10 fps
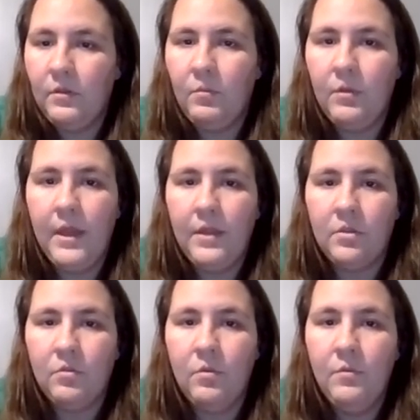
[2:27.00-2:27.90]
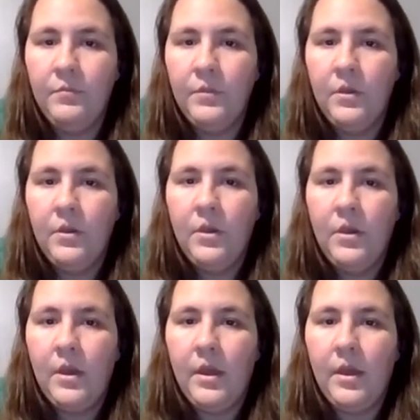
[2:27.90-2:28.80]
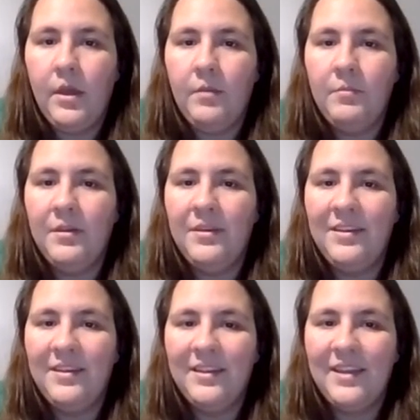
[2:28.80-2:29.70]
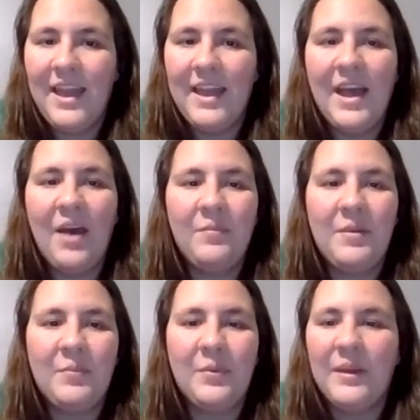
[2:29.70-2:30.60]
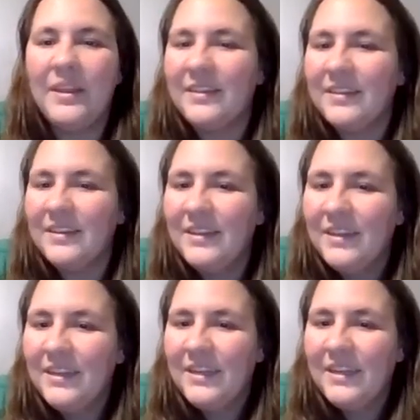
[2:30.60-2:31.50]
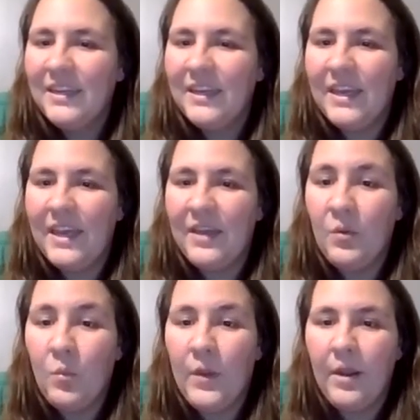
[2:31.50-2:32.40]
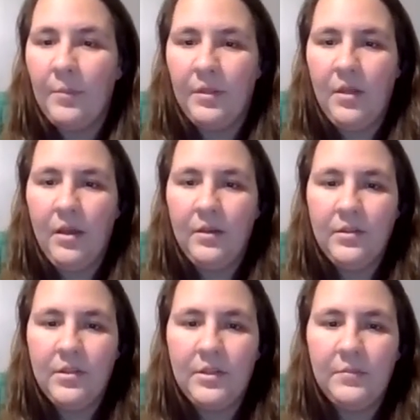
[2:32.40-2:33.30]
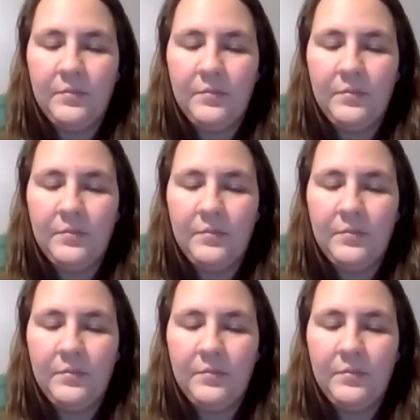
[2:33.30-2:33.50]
well that's cool, and help me put it where it belongs.